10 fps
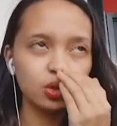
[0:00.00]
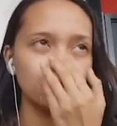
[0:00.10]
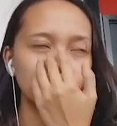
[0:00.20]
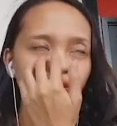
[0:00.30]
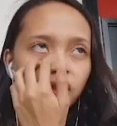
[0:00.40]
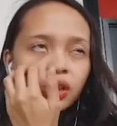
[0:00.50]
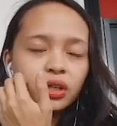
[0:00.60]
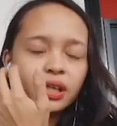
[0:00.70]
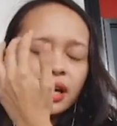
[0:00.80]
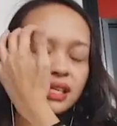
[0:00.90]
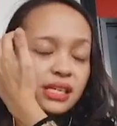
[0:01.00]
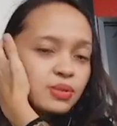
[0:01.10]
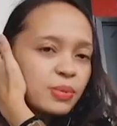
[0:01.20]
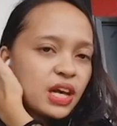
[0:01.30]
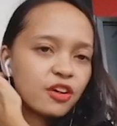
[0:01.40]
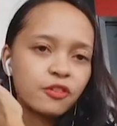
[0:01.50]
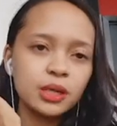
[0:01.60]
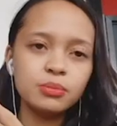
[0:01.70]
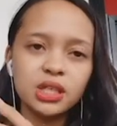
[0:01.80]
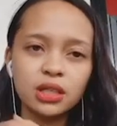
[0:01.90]
UV or SPF, I
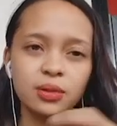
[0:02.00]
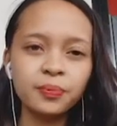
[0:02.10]
mean.